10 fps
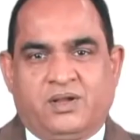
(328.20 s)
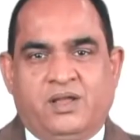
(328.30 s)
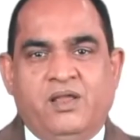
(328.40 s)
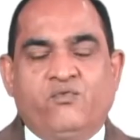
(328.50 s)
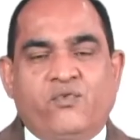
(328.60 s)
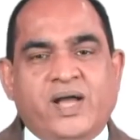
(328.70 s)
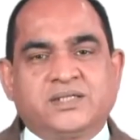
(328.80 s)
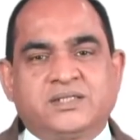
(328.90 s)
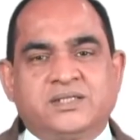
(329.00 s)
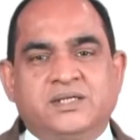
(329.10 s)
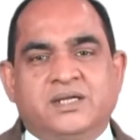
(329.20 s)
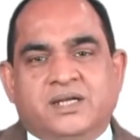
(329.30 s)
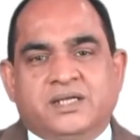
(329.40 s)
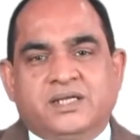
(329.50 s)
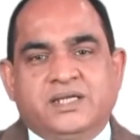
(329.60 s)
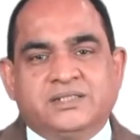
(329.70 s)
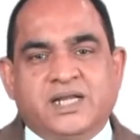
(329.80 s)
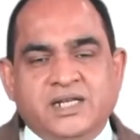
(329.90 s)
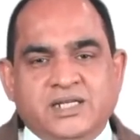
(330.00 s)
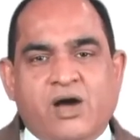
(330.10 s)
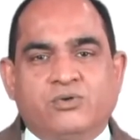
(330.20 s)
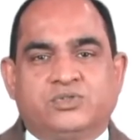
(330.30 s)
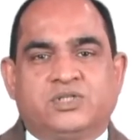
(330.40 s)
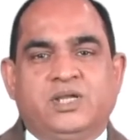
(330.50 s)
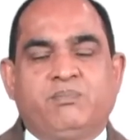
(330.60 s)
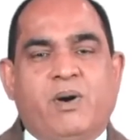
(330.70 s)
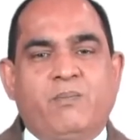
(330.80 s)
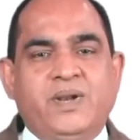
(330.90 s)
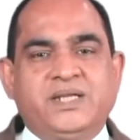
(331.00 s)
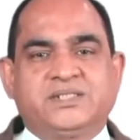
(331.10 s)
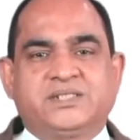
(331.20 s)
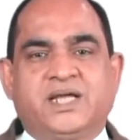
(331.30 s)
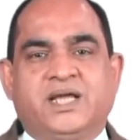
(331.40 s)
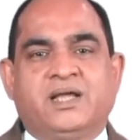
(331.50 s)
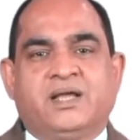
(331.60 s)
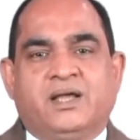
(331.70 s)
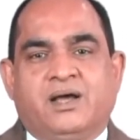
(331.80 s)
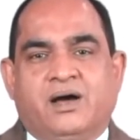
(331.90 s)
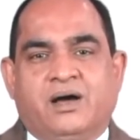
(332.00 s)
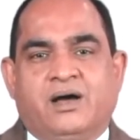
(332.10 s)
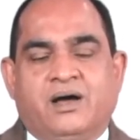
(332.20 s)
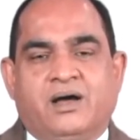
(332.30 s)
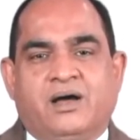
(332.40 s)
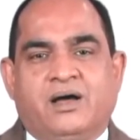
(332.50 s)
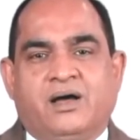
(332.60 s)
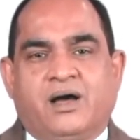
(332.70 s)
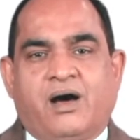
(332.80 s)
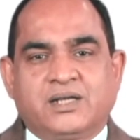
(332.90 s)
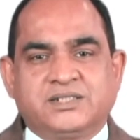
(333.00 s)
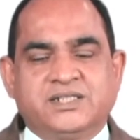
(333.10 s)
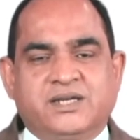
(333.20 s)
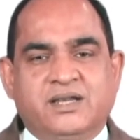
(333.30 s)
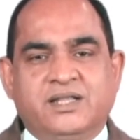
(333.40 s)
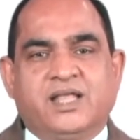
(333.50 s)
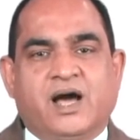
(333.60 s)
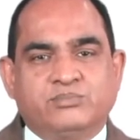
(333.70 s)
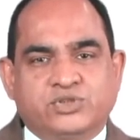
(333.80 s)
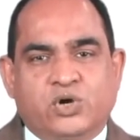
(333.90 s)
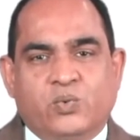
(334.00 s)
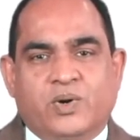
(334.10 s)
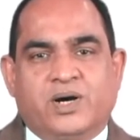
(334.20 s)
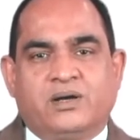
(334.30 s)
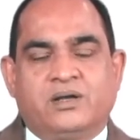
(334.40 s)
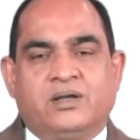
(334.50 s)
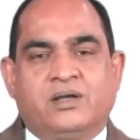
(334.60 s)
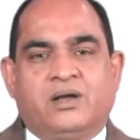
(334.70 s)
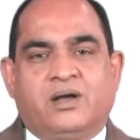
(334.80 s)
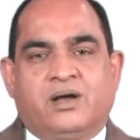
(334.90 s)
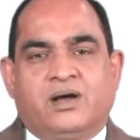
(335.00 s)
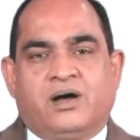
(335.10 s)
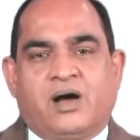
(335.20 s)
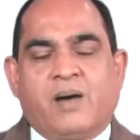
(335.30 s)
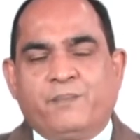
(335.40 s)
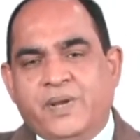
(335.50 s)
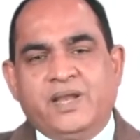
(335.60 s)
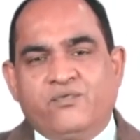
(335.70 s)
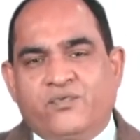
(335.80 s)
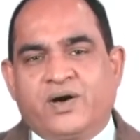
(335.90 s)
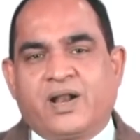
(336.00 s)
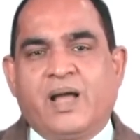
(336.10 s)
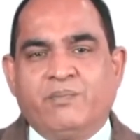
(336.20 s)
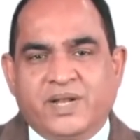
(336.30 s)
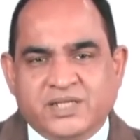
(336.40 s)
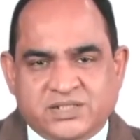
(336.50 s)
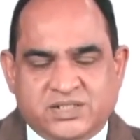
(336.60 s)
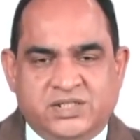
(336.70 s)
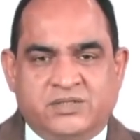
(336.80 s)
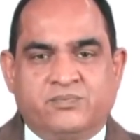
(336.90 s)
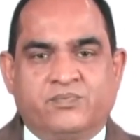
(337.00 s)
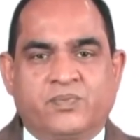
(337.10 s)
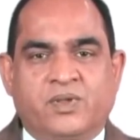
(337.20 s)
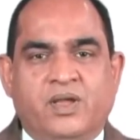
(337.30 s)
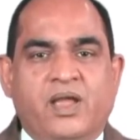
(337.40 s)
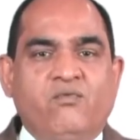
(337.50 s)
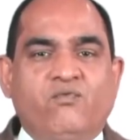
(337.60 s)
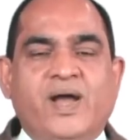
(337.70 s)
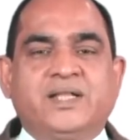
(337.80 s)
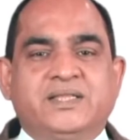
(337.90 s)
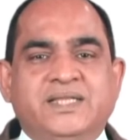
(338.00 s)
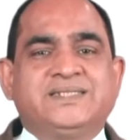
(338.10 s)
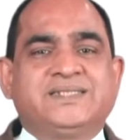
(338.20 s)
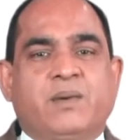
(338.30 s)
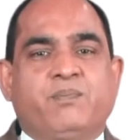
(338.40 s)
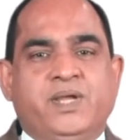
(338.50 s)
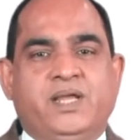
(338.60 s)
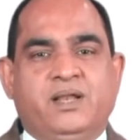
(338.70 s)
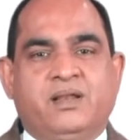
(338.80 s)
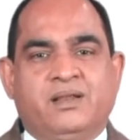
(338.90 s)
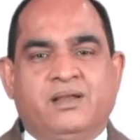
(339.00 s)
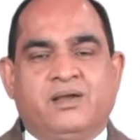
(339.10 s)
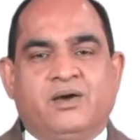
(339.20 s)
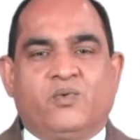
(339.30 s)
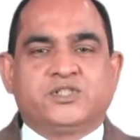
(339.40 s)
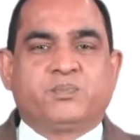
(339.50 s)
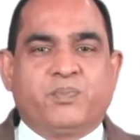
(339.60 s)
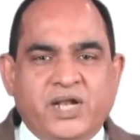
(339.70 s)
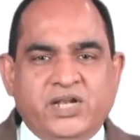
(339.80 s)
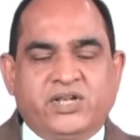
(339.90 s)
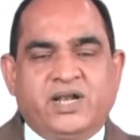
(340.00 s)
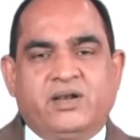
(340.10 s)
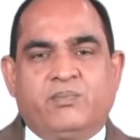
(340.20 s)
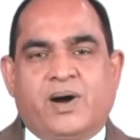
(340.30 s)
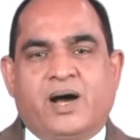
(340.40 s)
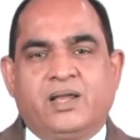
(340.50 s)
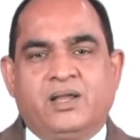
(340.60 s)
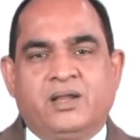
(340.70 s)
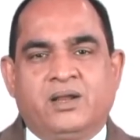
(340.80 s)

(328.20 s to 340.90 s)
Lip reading: In fact, he published an article in the Observer, appeal for amnesty. In fact, this appeal was printed by